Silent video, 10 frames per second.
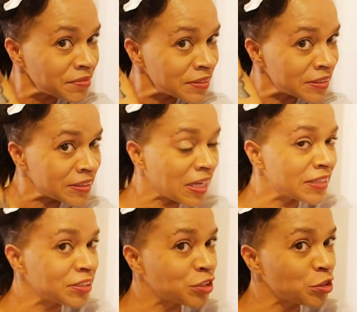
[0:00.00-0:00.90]

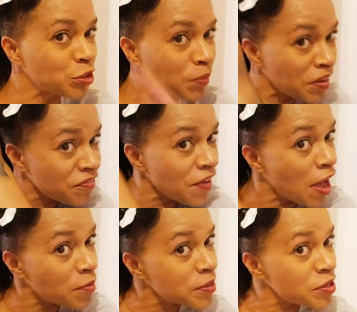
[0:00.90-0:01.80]
decided to choose my
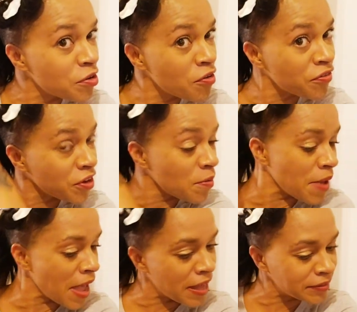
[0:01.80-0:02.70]
family over a
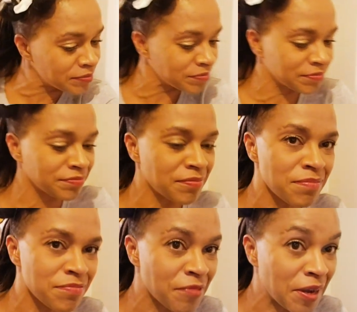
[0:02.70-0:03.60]
man,
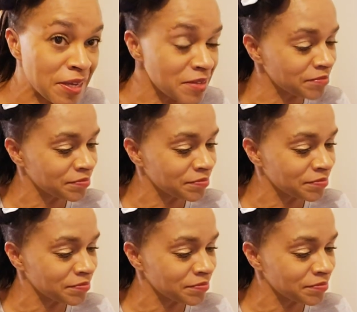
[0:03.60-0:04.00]
right?